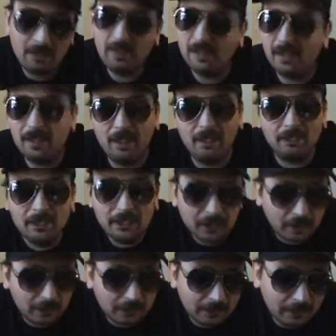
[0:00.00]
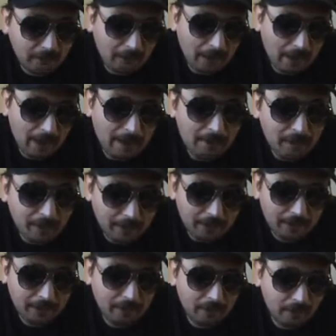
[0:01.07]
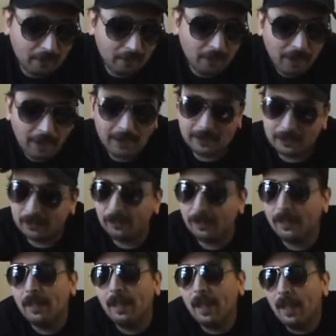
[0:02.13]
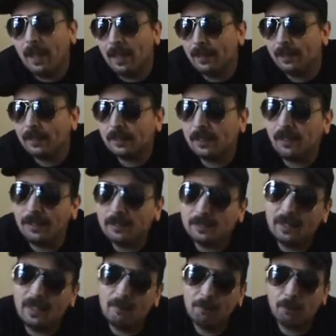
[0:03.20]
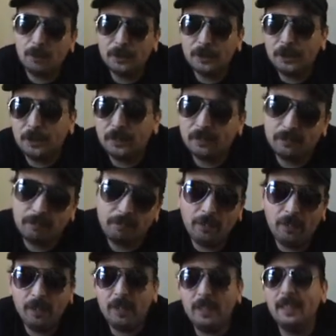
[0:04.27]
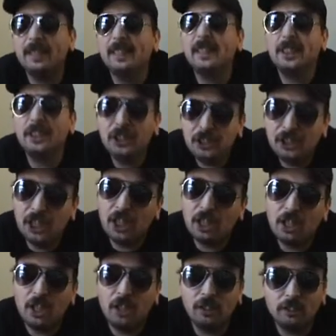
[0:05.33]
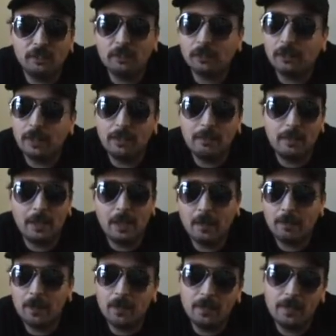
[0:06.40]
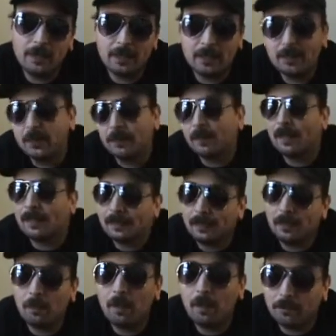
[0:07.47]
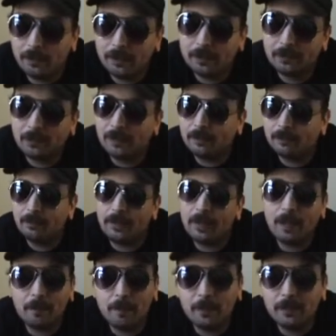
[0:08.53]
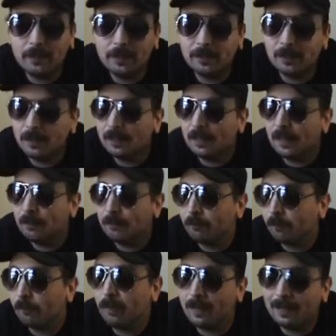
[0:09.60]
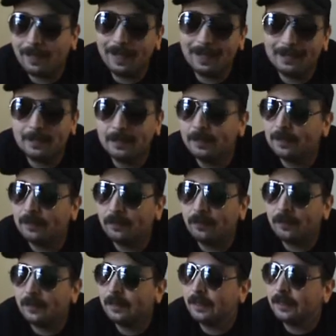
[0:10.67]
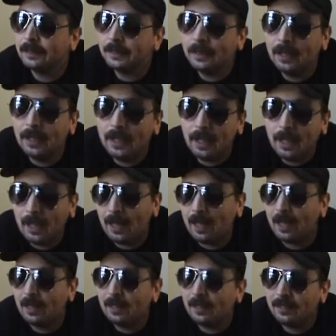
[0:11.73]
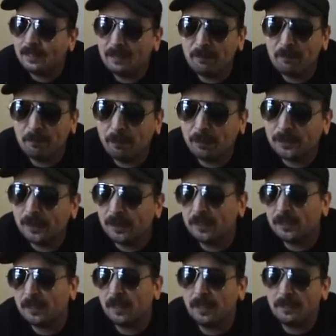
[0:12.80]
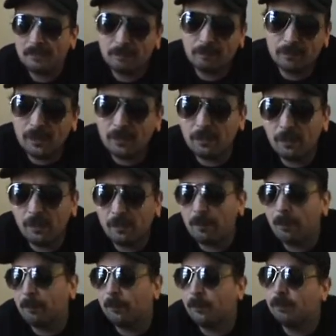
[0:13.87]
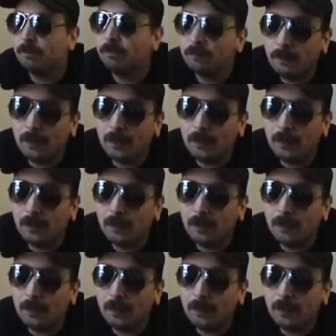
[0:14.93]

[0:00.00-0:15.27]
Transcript: I don't know, Joseph MERHI. This guy's produced fucking shitloads of straight-to-video movies and directed quite a few straight-to-video movies throughout the 80s and 90s. And he's even produced, I did look him up on